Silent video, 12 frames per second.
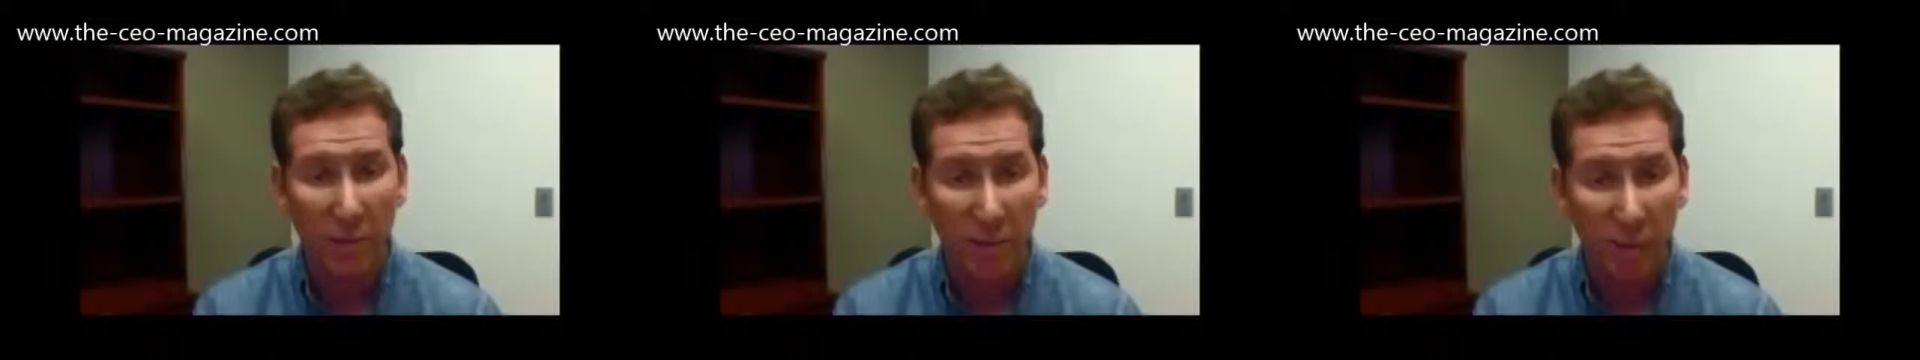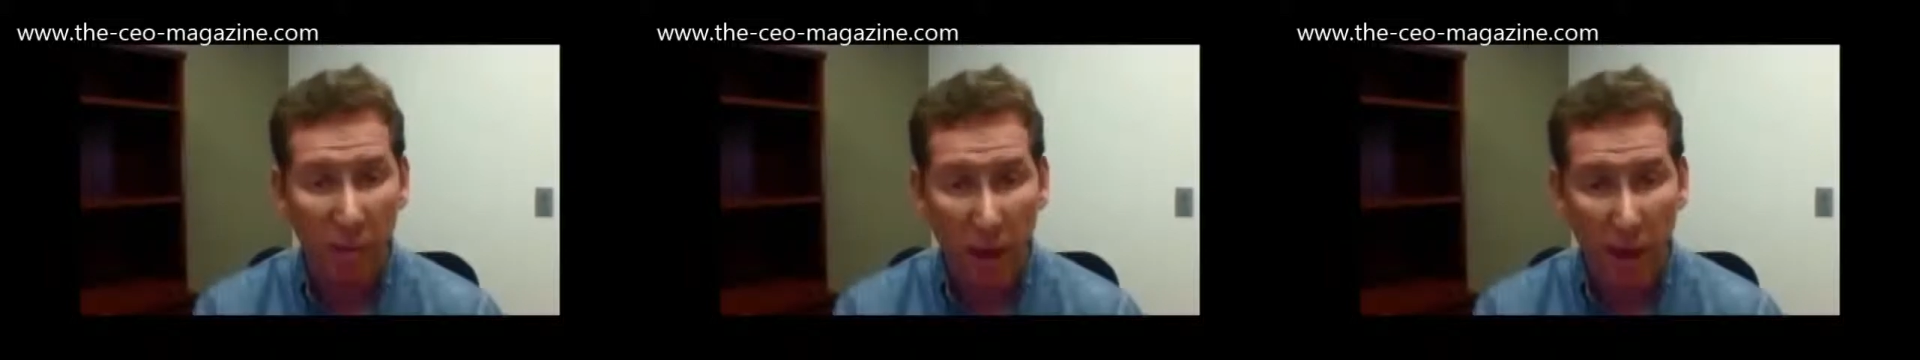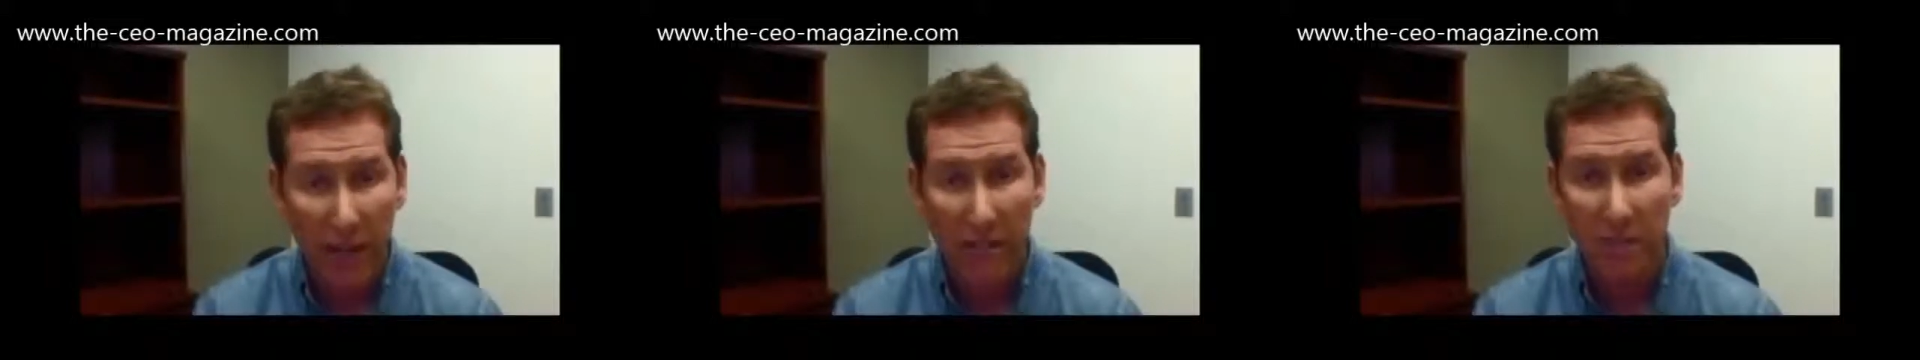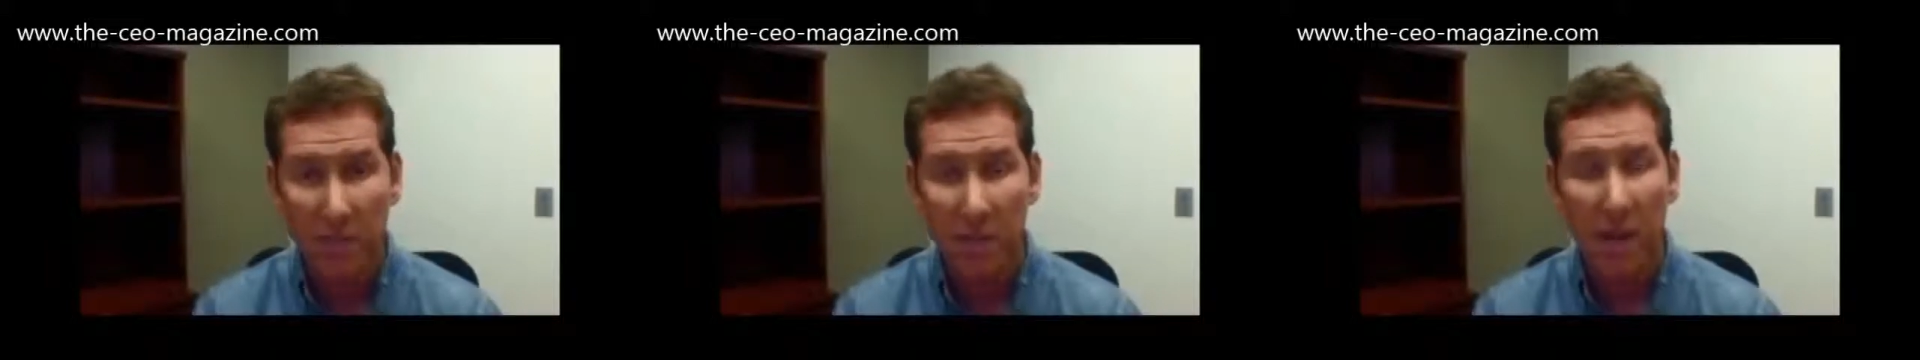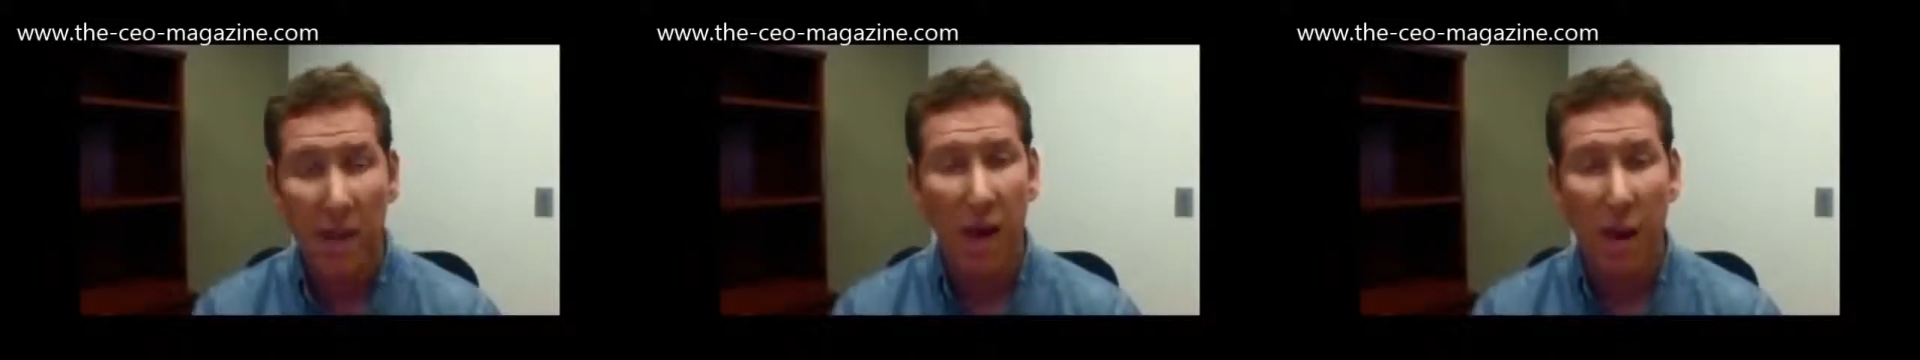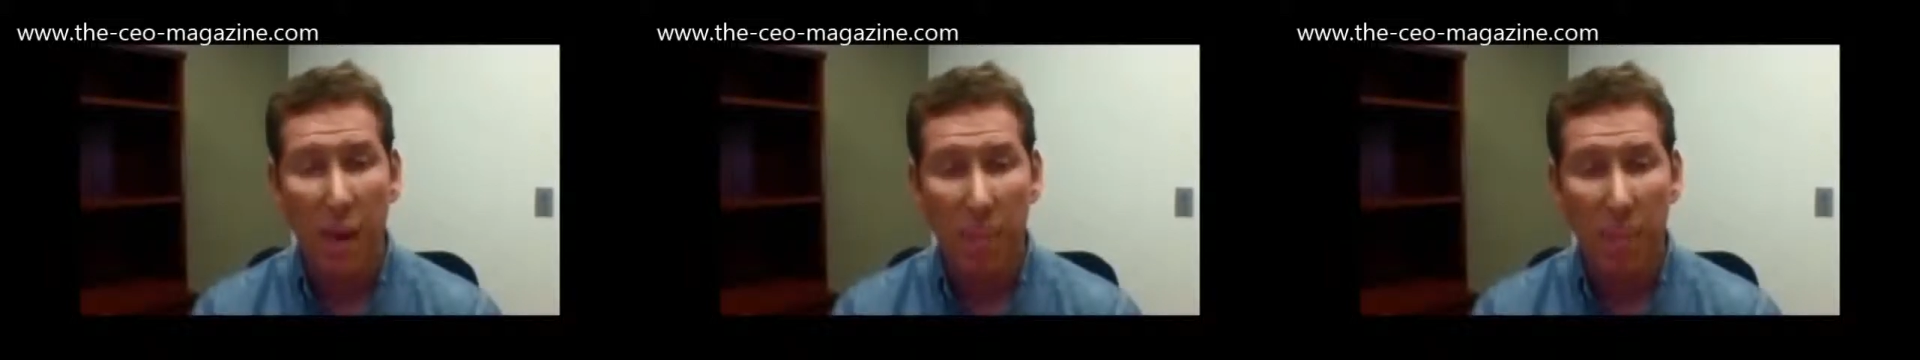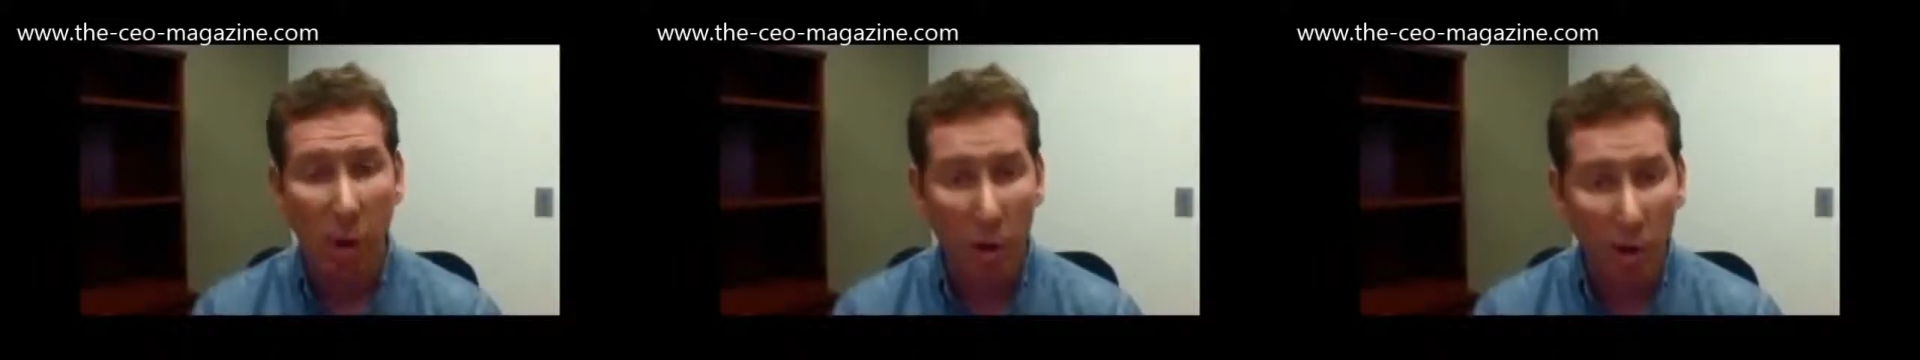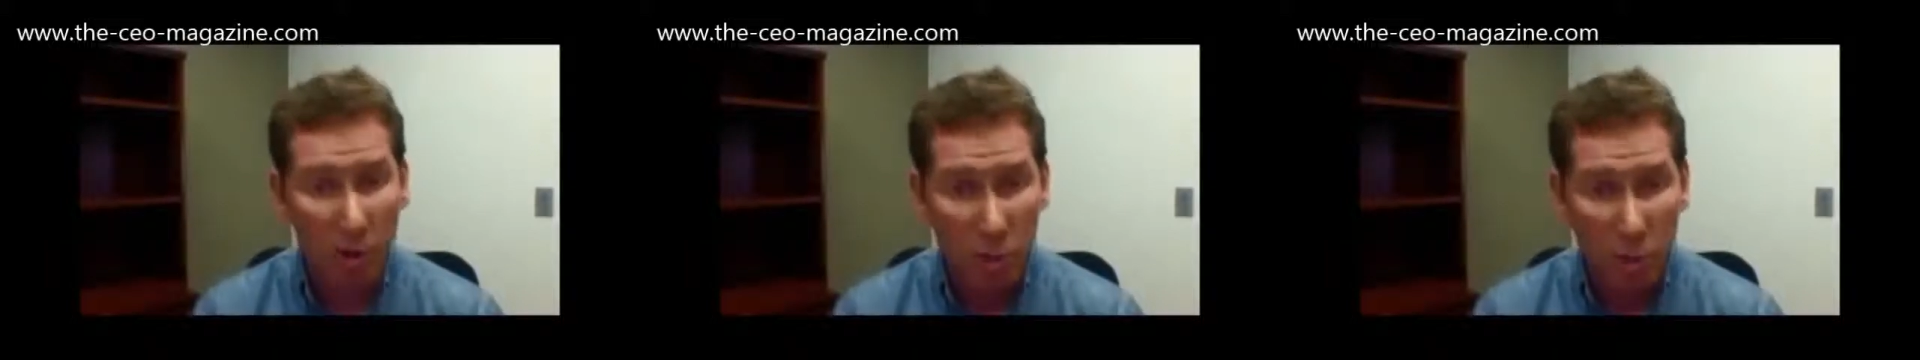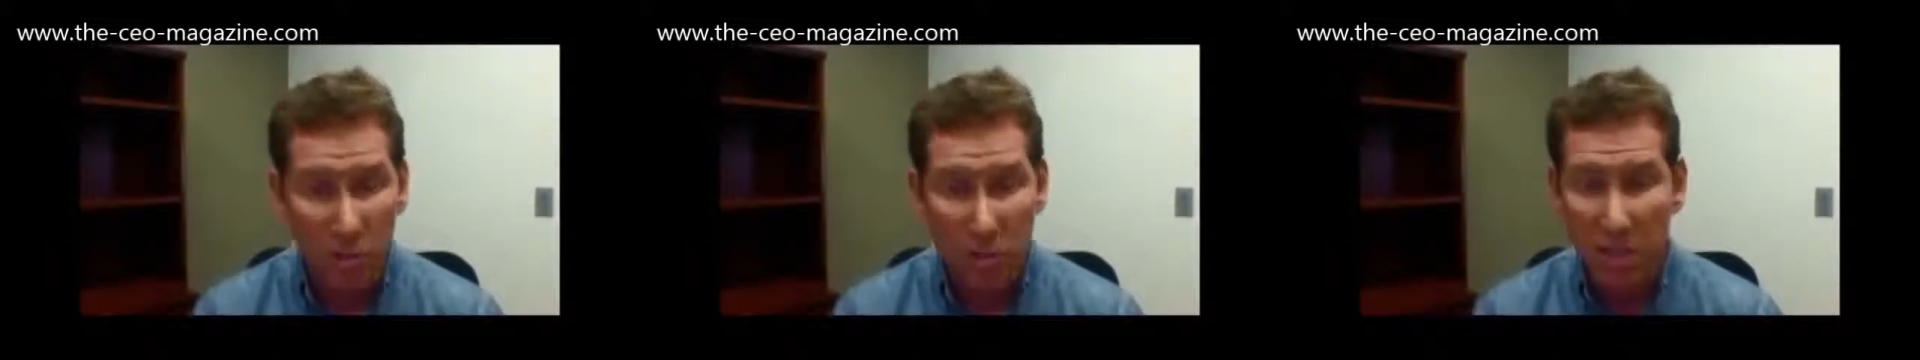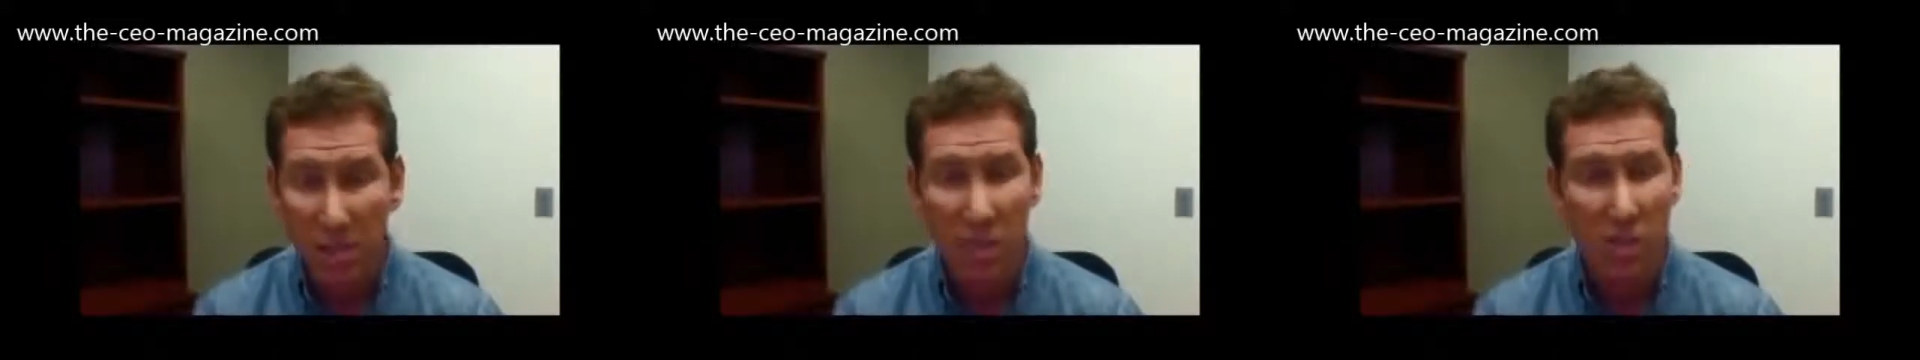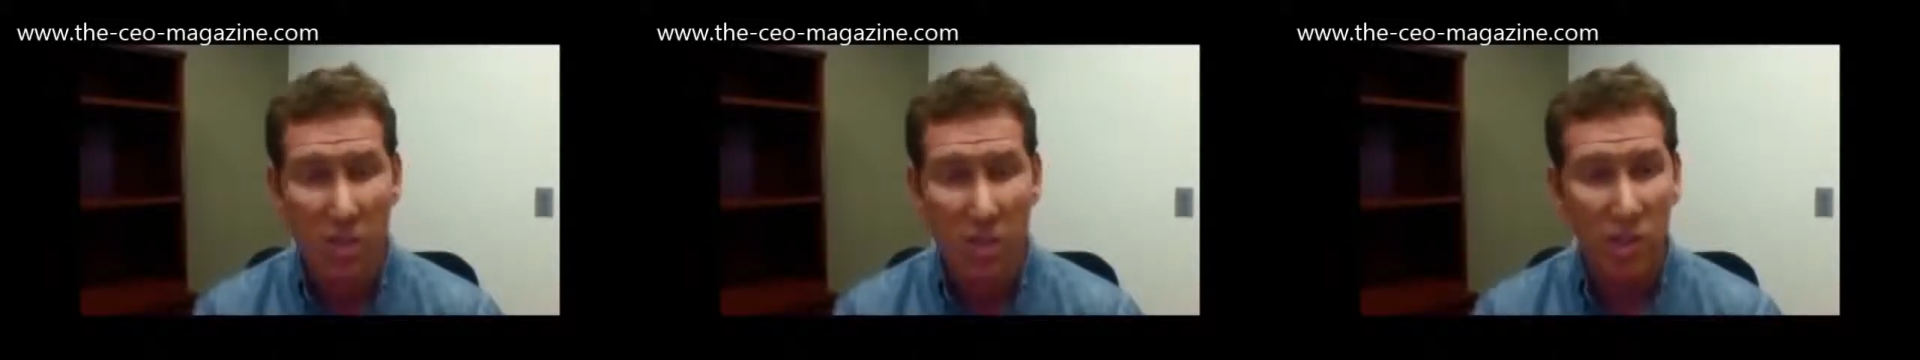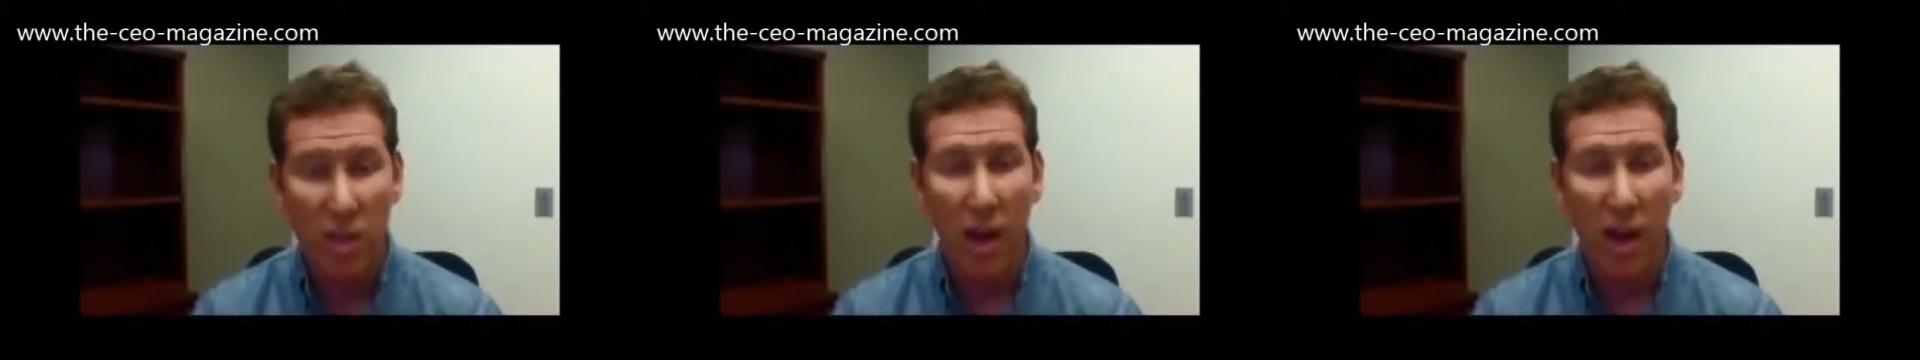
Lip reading: labor rates, parts usage,